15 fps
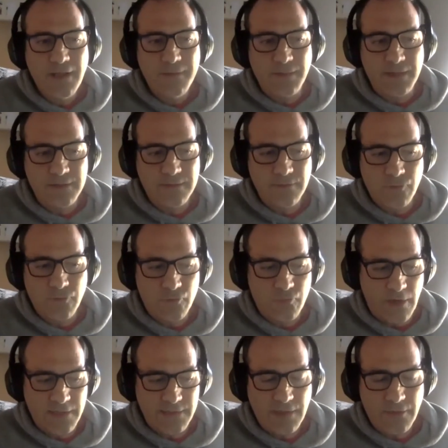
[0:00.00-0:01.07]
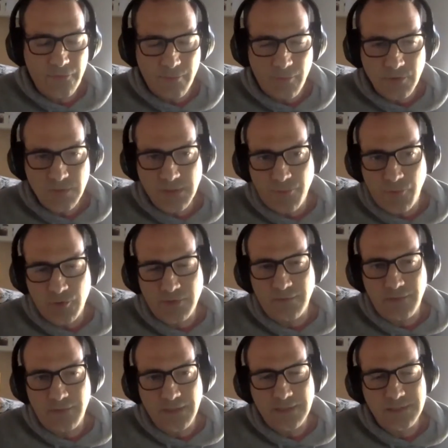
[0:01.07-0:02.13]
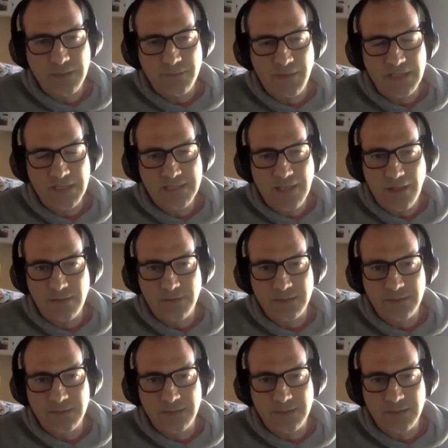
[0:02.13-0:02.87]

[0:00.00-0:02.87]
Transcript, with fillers: But right now, the most important thing, as Jim has said,